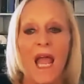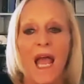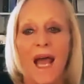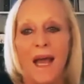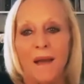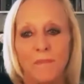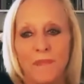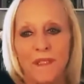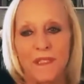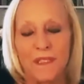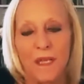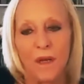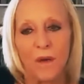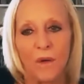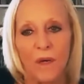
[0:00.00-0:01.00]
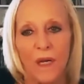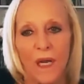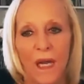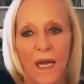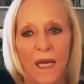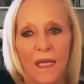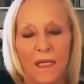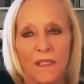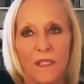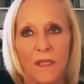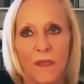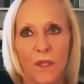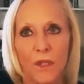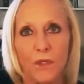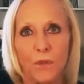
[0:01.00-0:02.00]
Um, so, uh, so
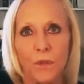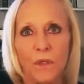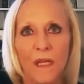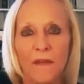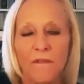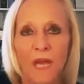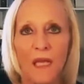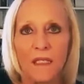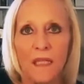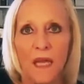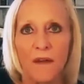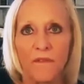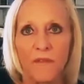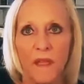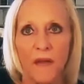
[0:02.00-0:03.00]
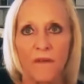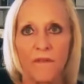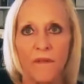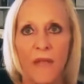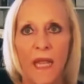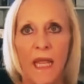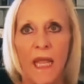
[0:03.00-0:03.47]
the, the true love, not tough love,